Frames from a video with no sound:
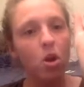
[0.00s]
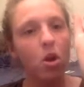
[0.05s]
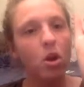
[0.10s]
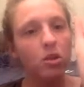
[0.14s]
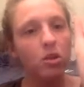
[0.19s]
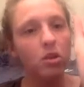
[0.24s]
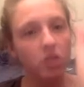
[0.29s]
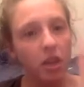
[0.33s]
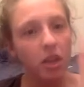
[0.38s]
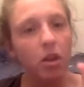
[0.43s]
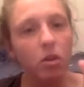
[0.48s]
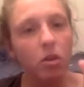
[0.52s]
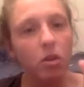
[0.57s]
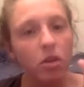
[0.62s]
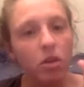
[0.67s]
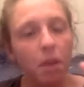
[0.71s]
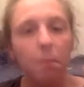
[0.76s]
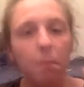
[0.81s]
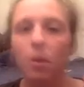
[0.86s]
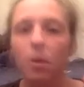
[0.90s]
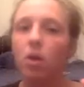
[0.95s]
single
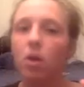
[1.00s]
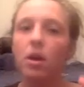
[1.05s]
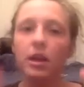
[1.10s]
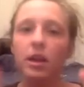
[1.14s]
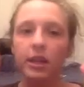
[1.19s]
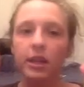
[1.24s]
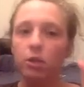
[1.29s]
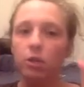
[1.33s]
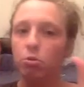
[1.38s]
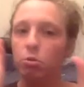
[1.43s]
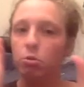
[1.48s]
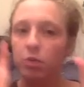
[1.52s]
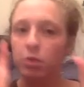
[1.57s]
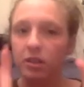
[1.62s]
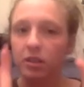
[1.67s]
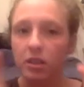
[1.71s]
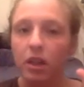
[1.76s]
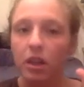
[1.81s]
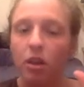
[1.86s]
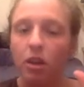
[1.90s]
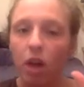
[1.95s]
number equal to
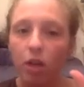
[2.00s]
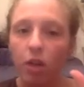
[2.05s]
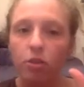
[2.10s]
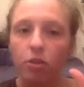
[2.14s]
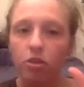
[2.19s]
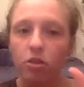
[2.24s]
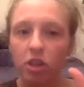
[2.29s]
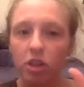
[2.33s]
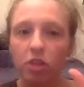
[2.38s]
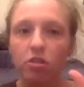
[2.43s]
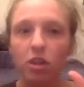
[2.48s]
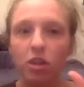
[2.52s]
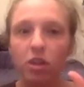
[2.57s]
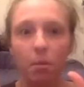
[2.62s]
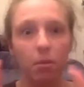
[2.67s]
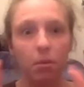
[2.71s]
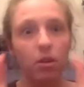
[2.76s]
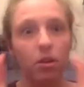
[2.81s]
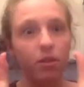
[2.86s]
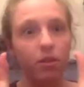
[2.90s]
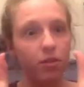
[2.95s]
a other single number.
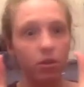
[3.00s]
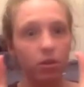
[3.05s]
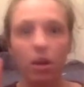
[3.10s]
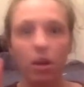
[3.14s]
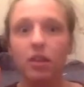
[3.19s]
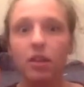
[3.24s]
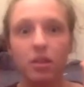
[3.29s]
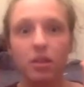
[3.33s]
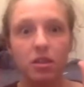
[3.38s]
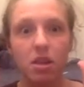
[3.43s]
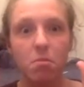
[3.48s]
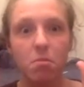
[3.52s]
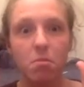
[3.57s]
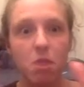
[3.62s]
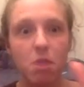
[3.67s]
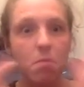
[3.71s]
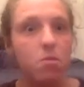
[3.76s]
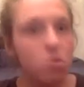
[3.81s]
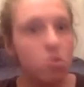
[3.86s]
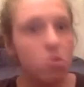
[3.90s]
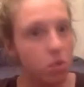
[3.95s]
And if they're not the same
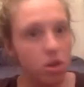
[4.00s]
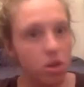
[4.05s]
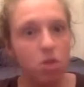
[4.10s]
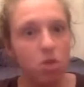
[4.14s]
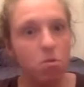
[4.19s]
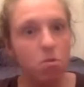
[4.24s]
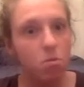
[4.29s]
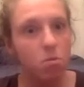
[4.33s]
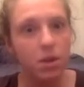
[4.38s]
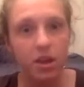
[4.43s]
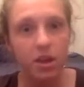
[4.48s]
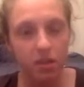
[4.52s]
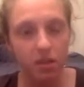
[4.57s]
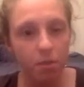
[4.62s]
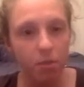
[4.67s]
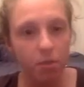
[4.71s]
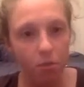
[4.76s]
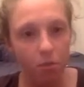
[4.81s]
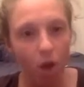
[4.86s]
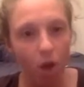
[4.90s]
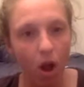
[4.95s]
number, we know we did
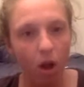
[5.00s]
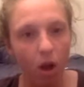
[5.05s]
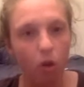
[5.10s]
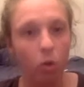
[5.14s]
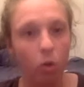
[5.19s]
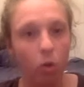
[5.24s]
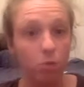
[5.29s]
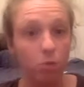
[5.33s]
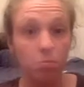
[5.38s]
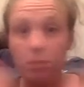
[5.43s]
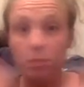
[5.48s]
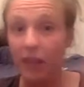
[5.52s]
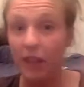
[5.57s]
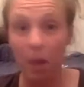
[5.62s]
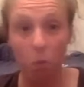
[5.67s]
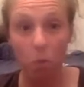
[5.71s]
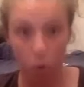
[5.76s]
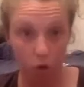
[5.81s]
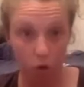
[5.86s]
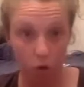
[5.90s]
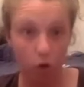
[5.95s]
something wrong or they
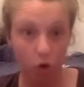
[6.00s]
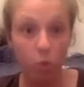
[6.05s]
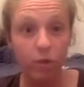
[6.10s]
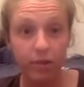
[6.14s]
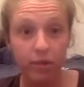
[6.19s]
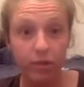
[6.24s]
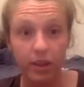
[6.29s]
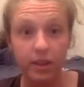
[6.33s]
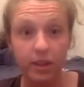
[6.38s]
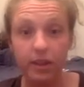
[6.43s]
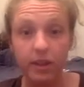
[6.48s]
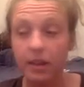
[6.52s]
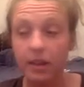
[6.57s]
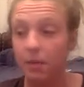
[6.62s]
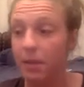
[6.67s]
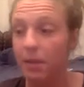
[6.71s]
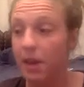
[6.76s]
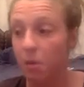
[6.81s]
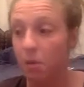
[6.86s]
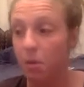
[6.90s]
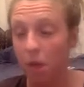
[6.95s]
weren't equivalent to
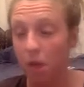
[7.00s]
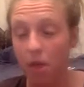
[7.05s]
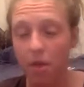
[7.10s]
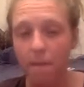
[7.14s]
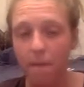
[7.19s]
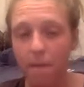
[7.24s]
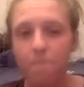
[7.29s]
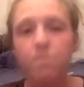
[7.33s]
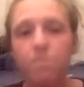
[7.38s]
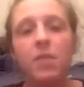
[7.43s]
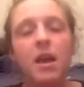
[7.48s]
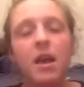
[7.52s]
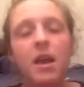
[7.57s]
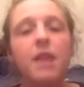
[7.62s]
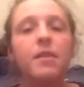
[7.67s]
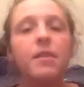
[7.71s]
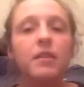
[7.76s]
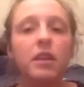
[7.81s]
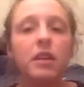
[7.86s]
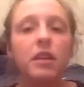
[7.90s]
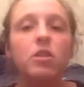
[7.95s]
begin with.
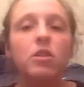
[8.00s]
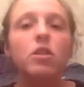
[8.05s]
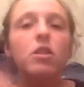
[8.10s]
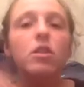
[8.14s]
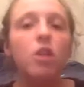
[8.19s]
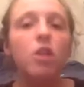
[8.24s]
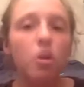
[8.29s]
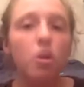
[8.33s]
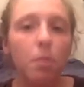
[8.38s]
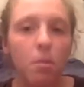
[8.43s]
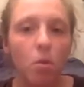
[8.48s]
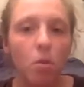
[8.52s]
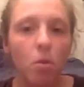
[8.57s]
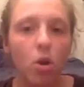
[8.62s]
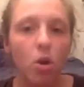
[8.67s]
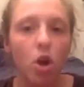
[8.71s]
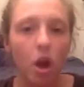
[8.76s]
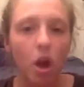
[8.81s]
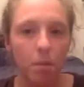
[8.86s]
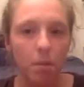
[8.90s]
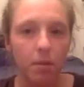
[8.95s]
This gets a little bit more
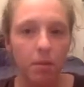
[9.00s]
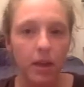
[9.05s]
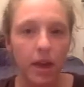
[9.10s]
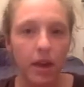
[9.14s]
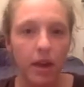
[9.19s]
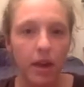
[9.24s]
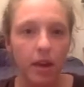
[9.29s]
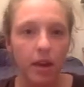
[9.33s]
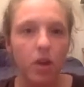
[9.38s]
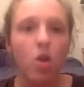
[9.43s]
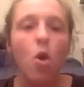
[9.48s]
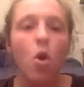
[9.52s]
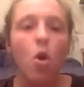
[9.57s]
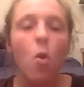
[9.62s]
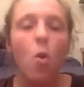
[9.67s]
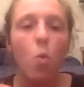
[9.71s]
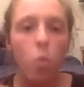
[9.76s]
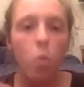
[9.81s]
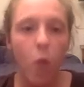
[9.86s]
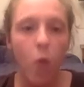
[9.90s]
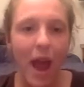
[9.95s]
complicated
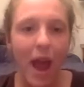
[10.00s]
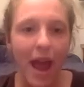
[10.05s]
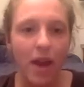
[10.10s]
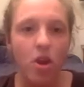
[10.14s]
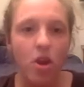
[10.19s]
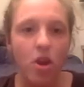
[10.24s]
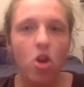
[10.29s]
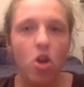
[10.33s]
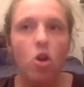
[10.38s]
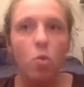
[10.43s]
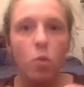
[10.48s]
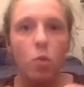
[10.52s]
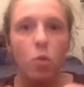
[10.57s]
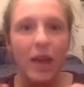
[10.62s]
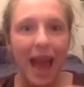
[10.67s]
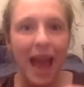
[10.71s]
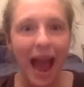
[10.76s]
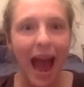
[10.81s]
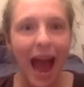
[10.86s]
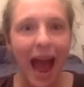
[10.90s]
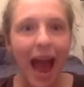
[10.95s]
when we
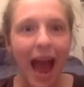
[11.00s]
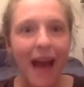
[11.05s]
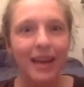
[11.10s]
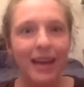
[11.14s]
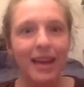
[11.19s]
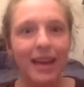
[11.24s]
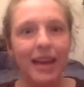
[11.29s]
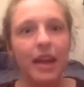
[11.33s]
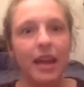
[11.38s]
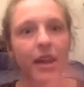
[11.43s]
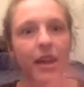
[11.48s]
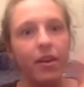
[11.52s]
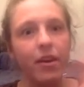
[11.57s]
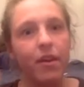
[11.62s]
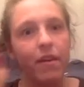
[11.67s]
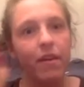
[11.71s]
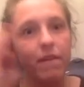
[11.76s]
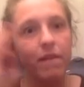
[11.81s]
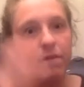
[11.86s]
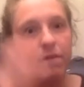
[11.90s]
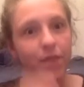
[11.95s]
add in
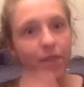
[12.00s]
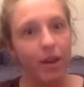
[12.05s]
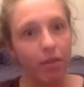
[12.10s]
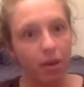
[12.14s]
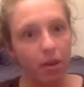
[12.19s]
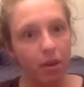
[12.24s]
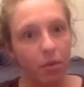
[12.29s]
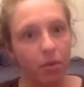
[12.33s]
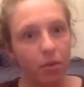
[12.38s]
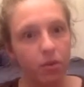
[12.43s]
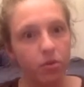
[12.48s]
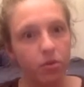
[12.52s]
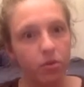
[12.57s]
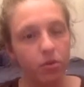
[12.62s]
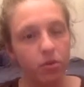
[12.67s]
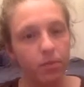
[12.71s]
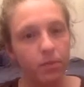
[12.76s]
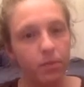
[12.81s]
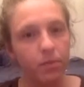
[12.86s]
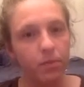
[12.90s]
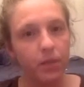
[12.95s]
variables.
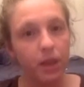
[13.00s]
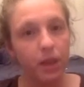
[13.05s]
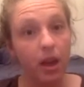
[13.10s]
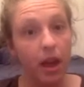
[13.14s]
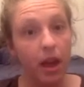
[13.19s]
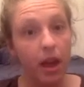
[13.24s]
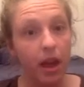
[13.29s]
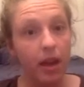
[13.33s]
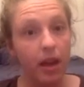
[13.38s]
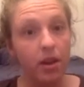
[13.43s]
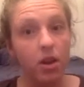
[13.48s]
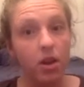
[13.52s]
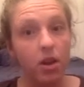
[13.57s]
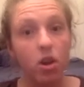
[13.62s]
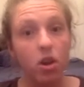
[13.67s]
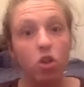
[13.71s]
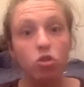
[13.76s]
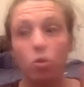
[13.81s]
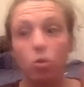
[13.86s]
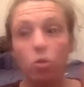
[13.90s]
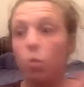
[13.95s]
And
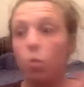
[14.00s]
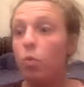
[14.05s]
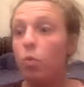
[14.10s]
so